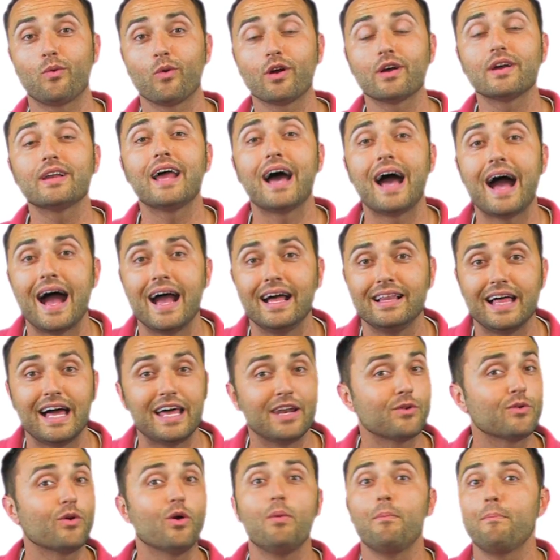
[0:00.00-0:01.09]
we're gonna
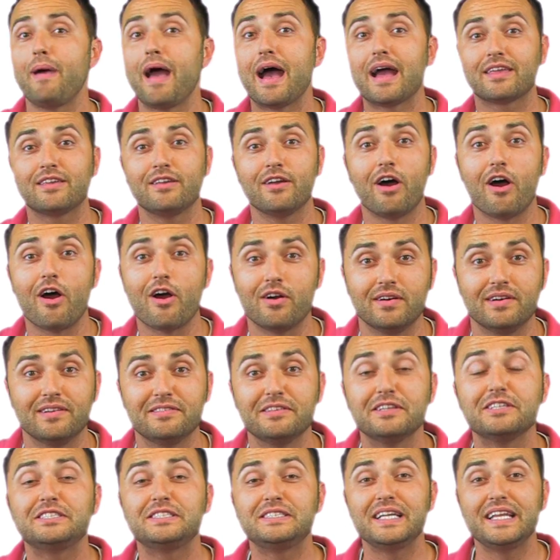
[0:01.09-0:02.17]
highlight our own backyard,
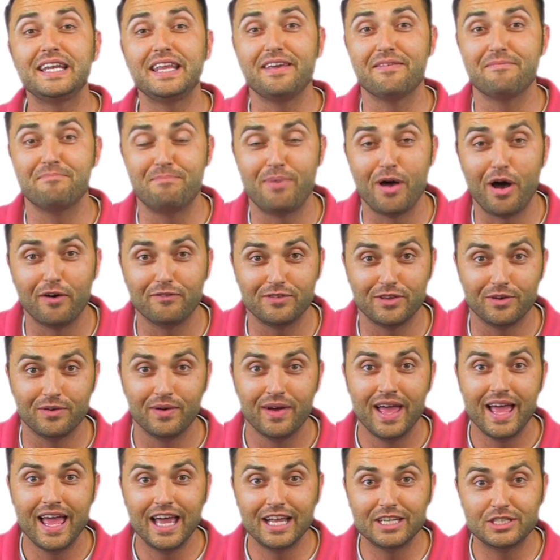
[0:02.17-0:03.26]
the city of
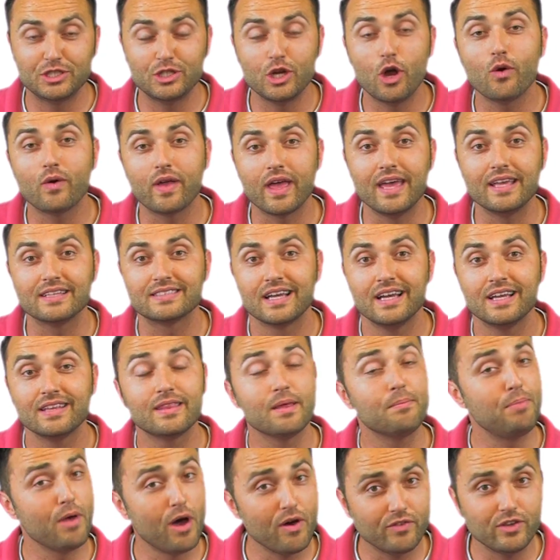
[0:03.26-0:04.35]
Bellevue, and showcase
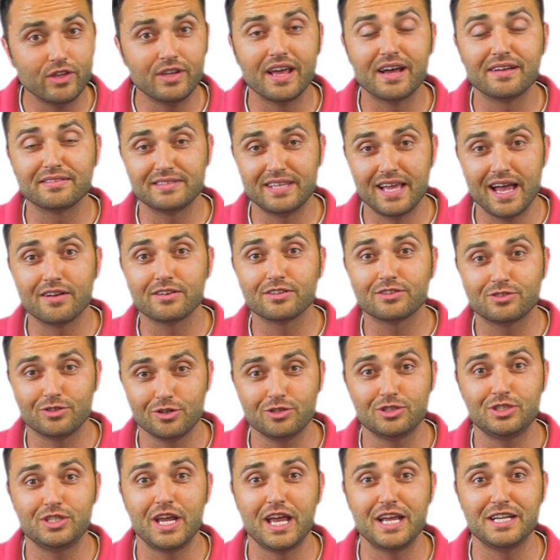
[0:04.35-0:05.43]
the Bellevue Downtown
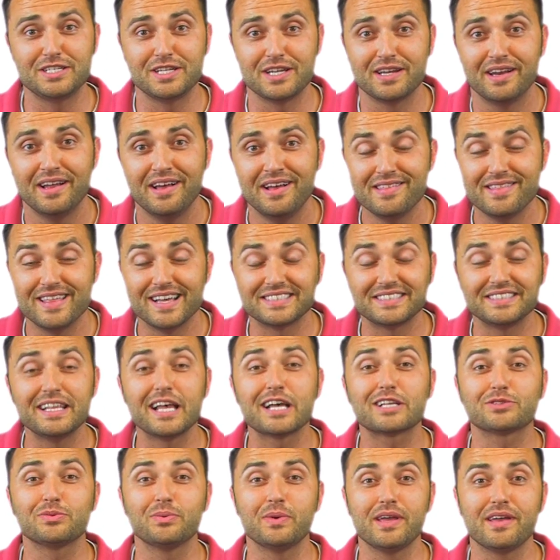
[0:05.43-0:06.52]
Association. That's
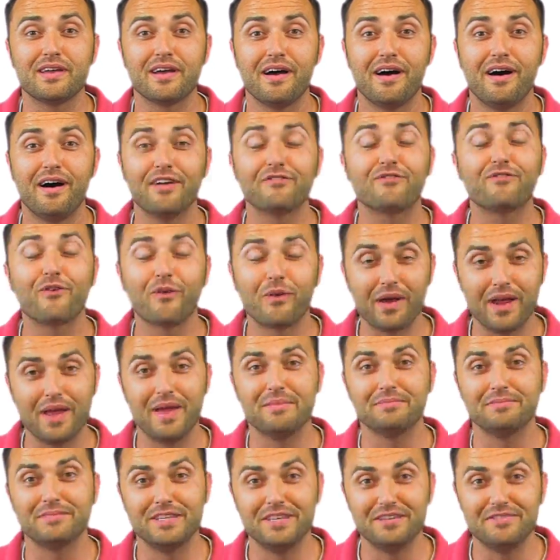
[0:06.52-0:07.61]
next week on
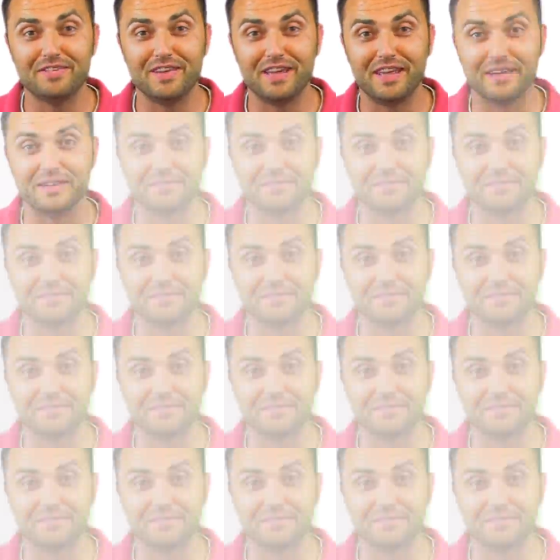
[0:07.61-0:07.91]
4AM TV.